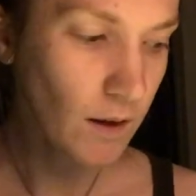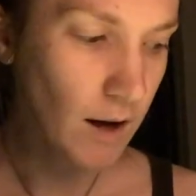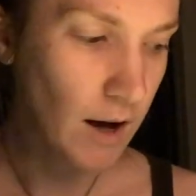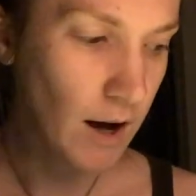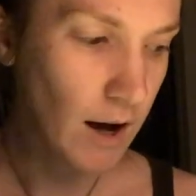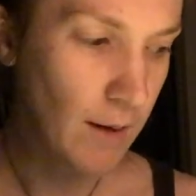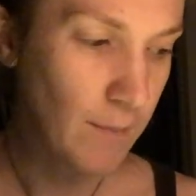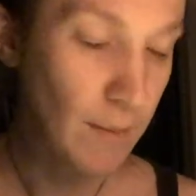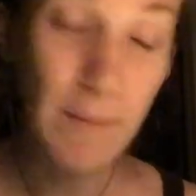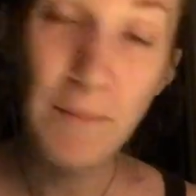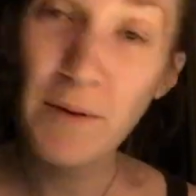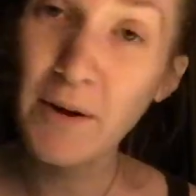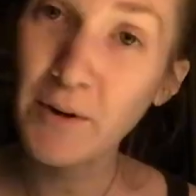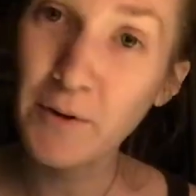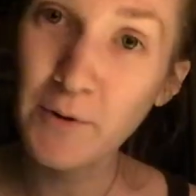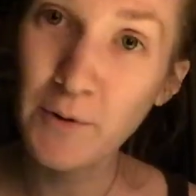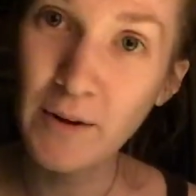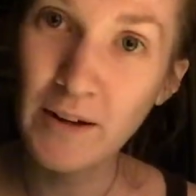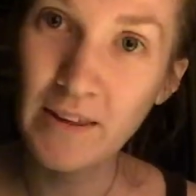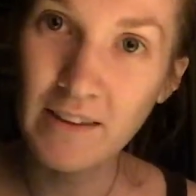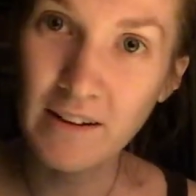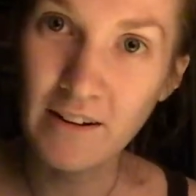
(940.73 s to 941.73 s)
um, I'm not
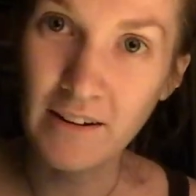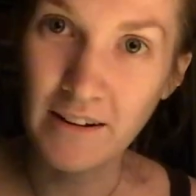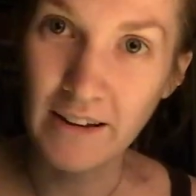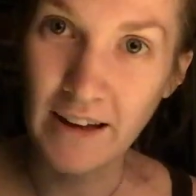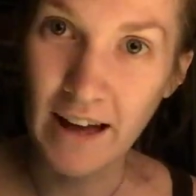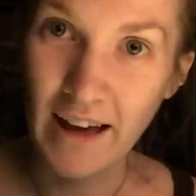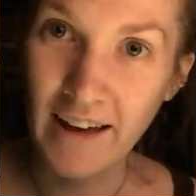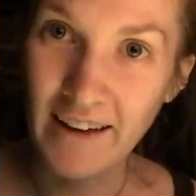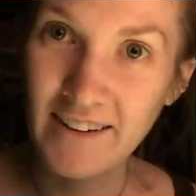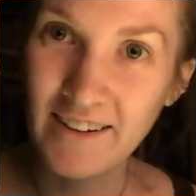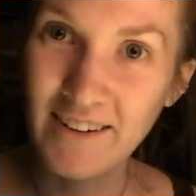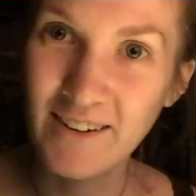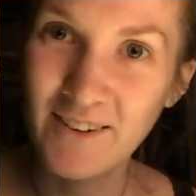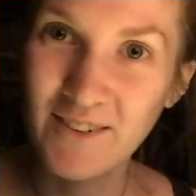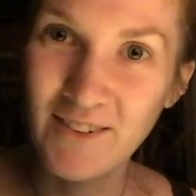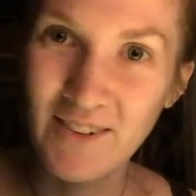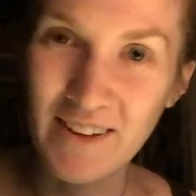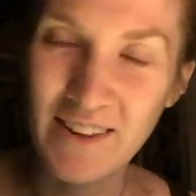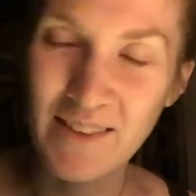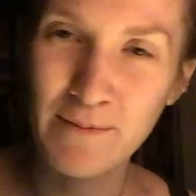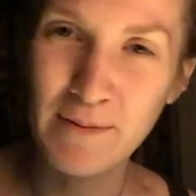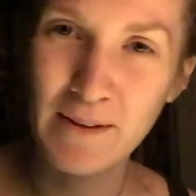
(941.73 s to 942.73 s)
quite there yet
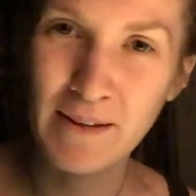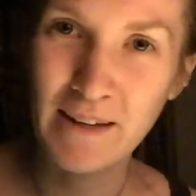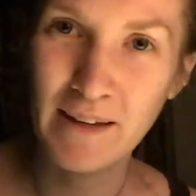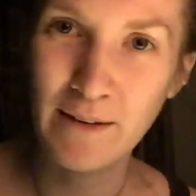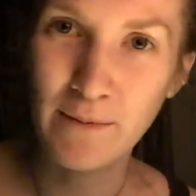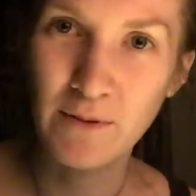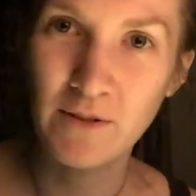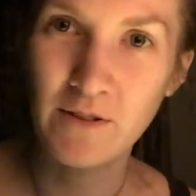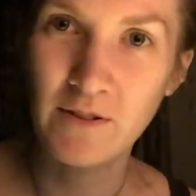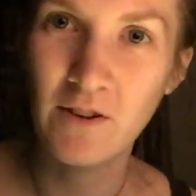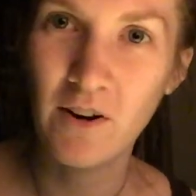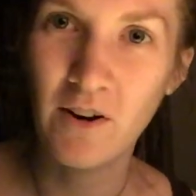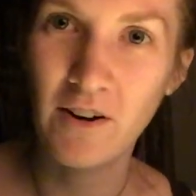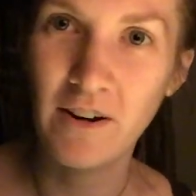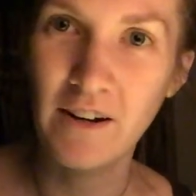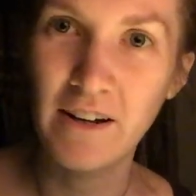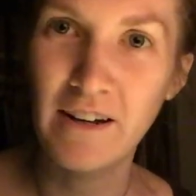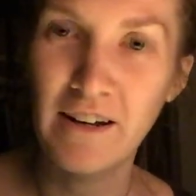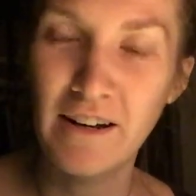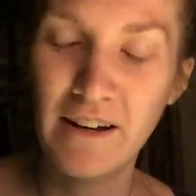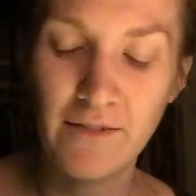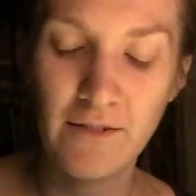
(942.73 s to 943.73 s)
with being able to
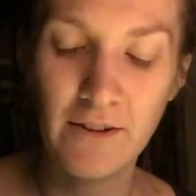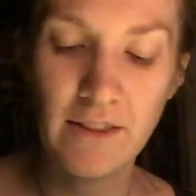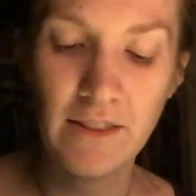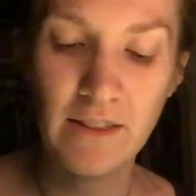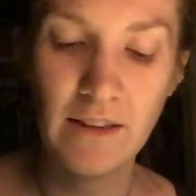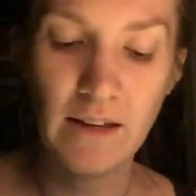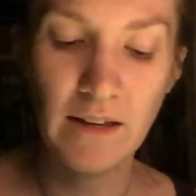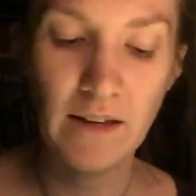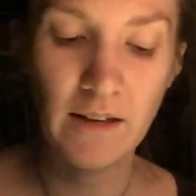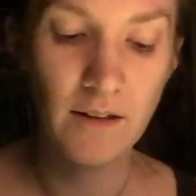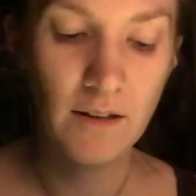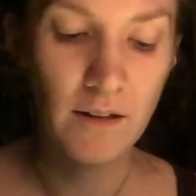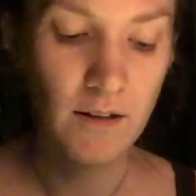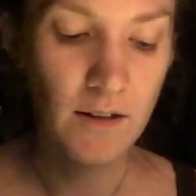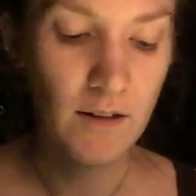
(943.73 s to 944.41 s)
garden and everything,